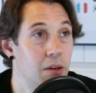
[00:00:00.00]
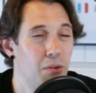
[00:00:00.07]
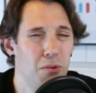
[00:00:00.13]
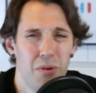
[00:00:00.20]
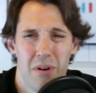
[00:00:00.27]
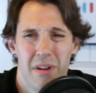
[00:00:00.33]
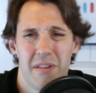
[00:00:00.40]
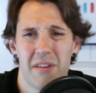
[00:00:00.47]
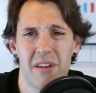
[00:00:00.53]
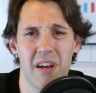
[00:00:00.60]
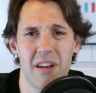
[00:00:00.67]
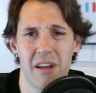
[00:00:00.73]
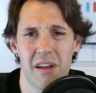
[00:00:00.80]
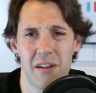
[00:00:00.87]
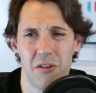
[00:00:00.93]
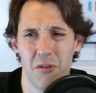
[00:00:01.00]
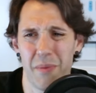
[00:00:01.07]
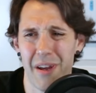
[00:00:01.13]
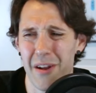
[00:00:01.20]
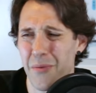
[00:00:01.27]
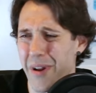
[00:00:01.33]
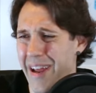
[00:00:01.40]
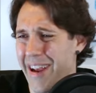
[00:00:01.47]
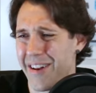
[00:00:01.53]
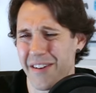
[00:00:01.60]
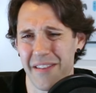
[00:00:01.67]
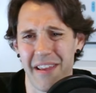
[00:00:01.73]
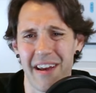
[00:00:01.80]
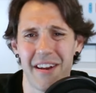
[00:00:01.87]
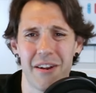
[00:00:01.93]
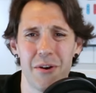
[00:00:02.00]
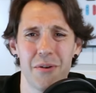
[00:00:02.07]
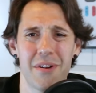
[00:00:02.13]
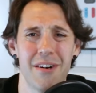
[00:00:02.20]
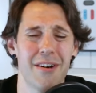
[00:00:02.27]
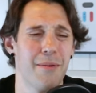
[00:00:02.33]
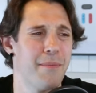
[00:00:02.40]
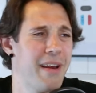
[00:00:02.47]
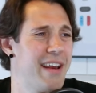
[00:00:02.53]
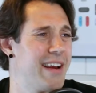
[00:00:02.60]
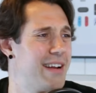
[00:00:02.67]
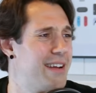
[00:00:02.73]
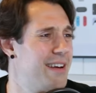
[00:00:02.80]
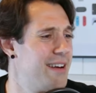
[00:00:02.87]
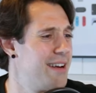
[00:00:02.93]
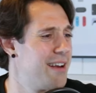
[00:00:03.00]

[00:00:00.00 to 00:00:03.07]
oh, it's kind of gloomy. I don't want to end on that note. Oh man.